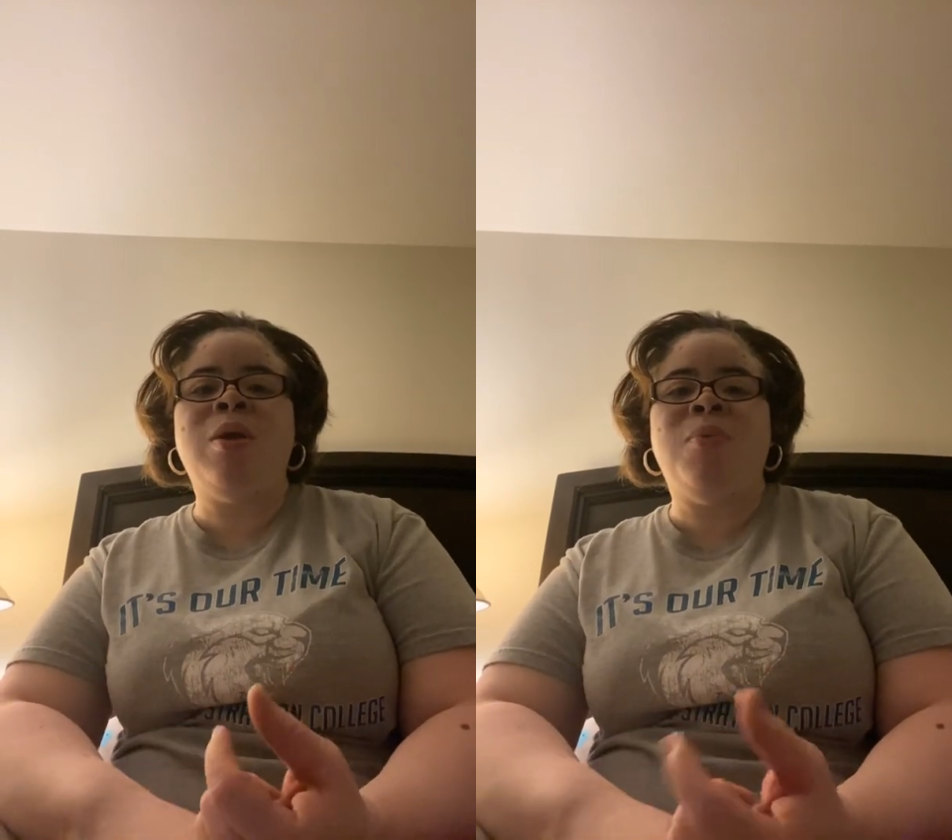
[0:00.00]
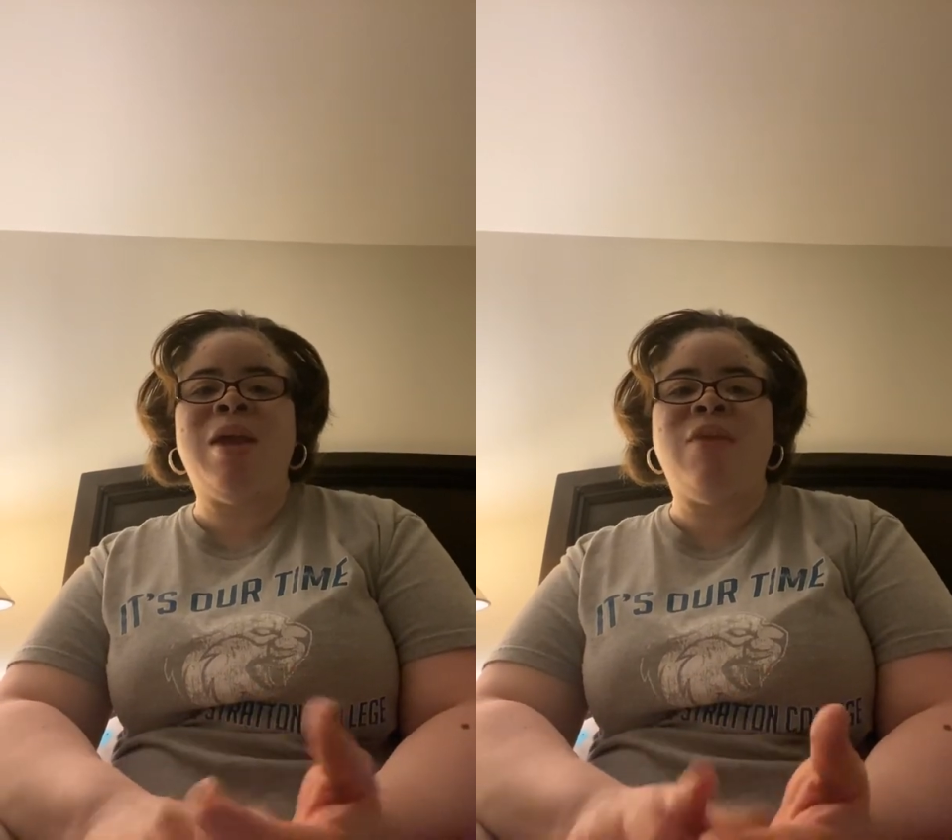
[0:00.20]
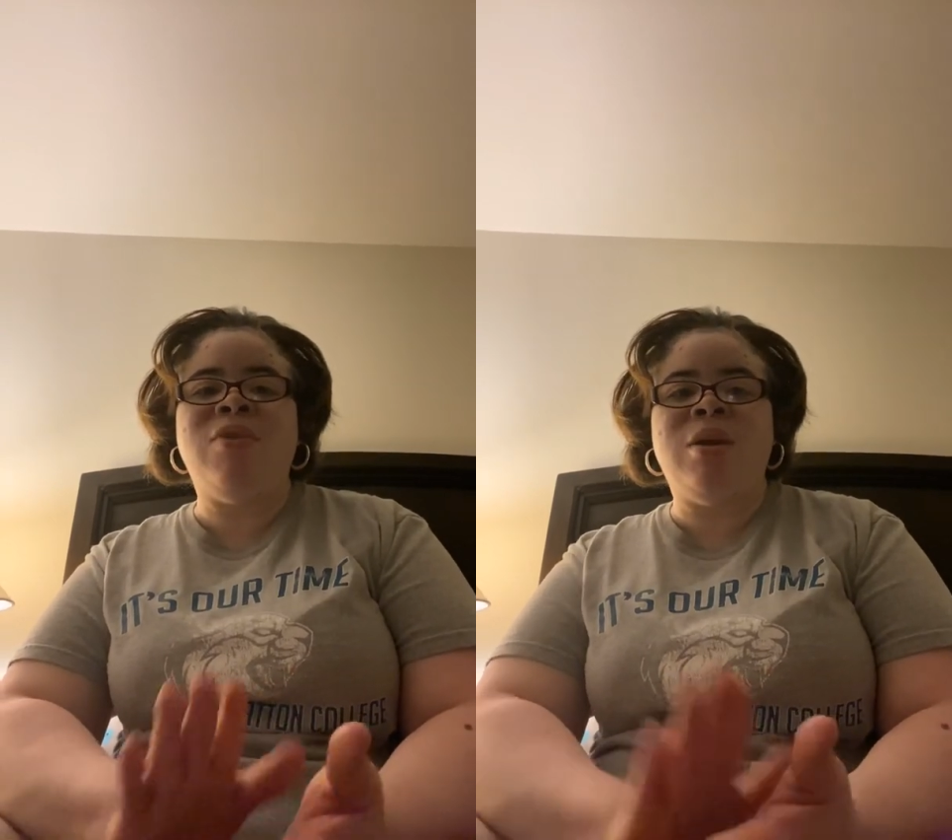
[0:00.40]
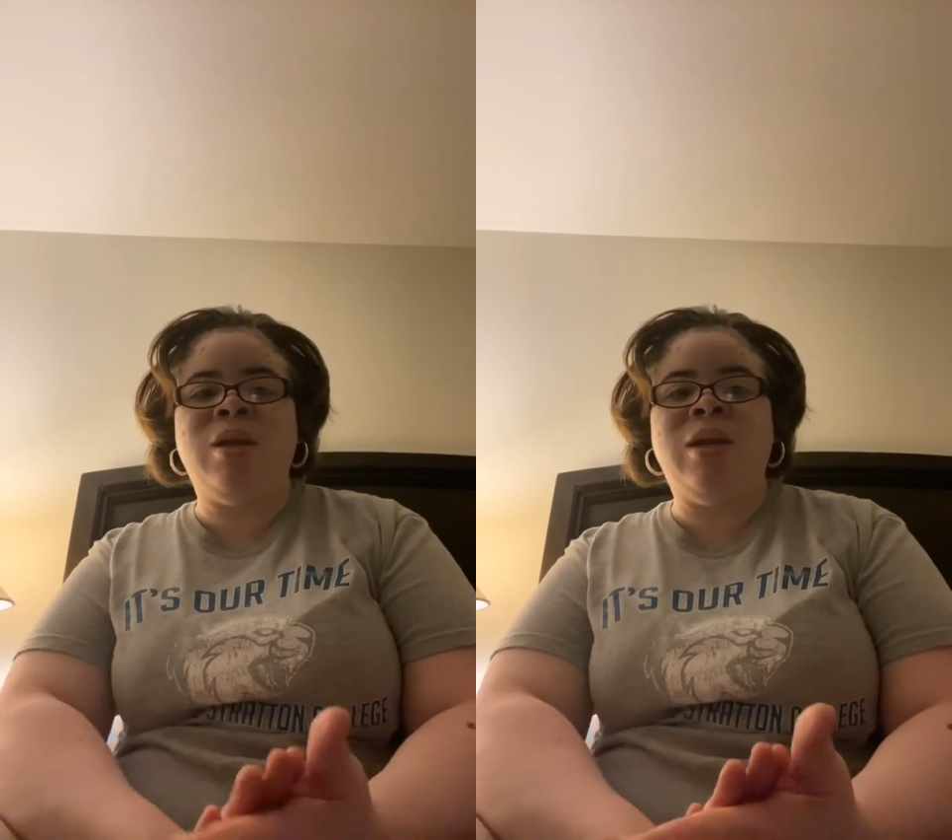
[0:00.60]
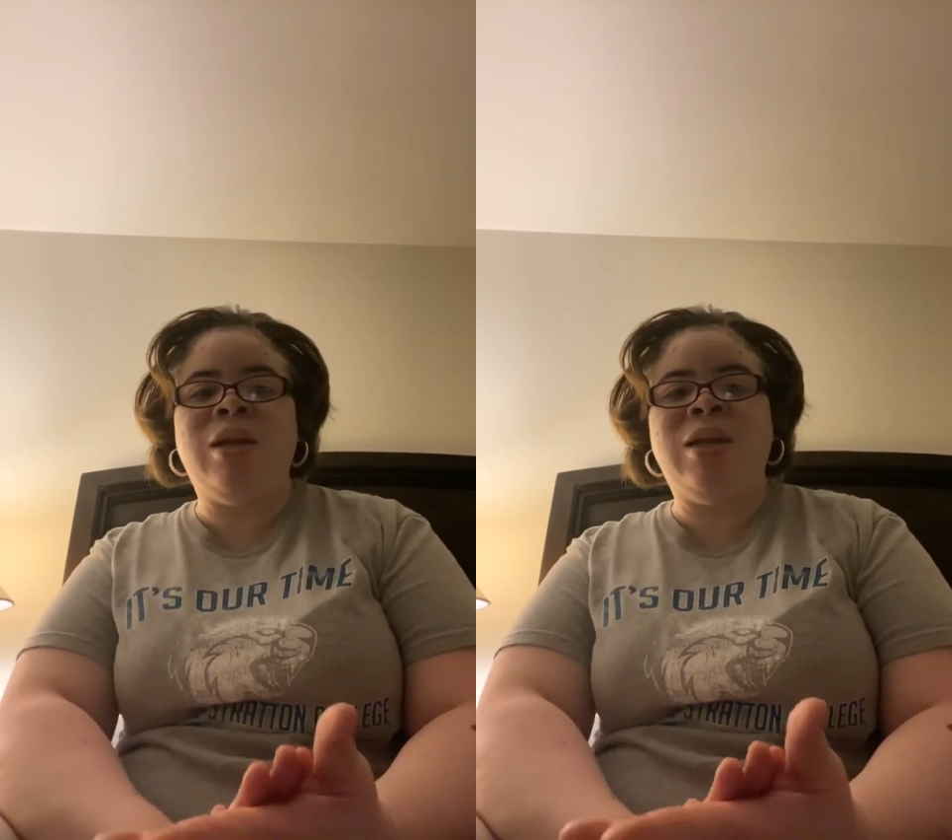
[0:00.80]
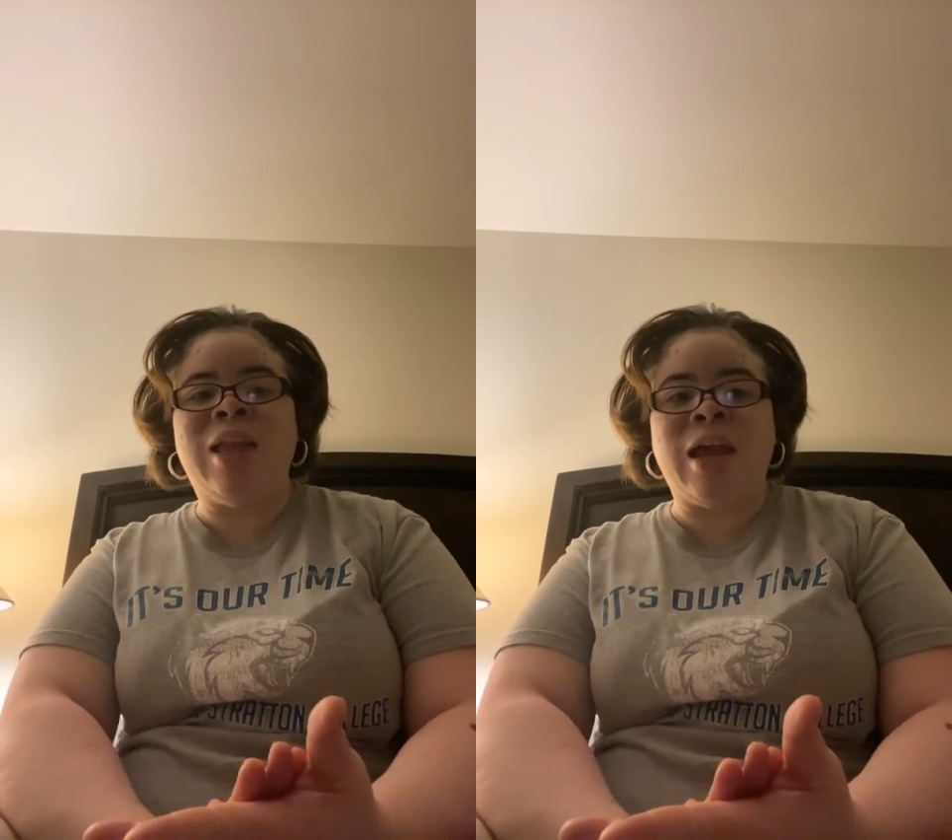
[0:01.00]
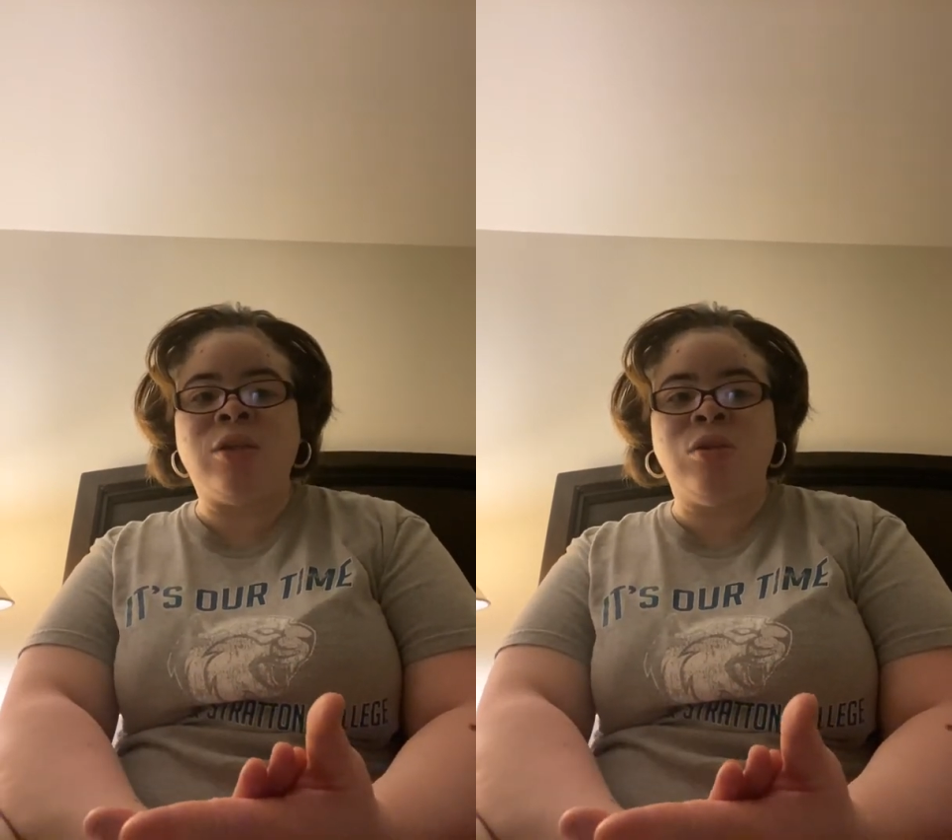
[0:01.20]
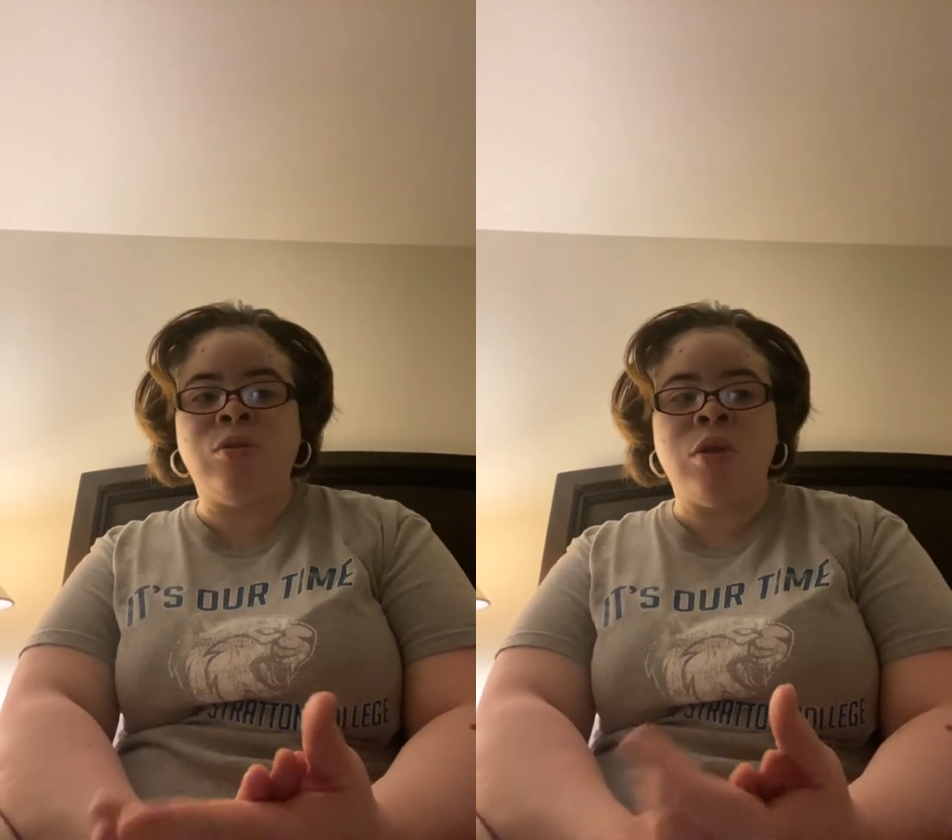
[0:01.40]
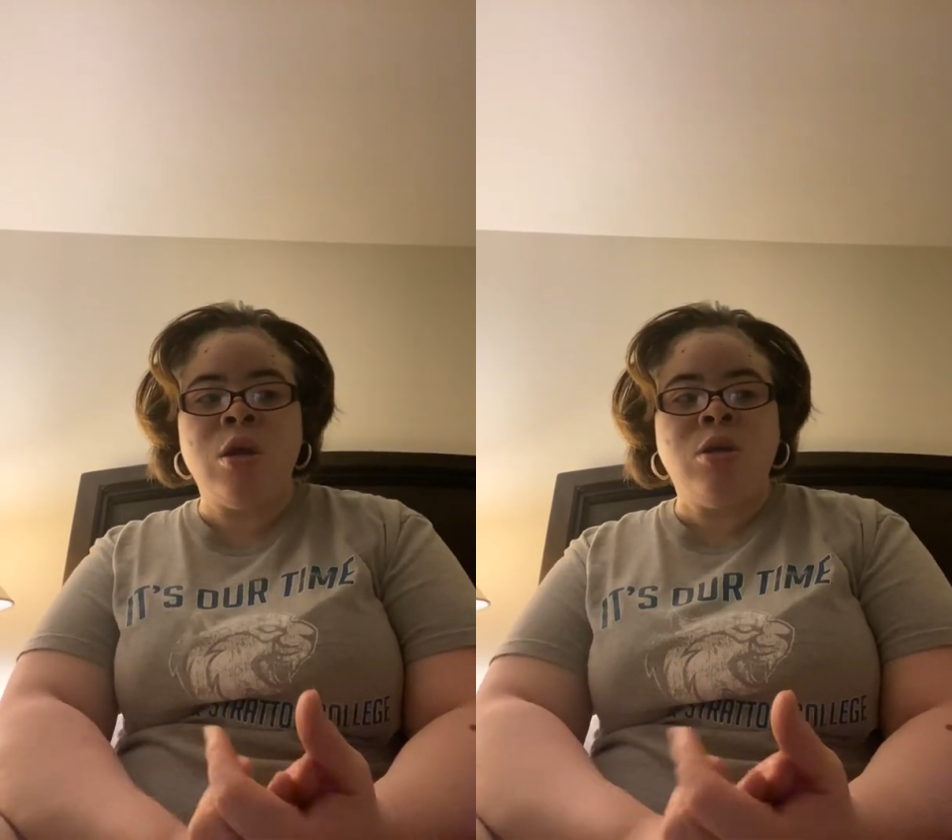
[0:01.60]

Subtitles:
and we haven't done any lectures.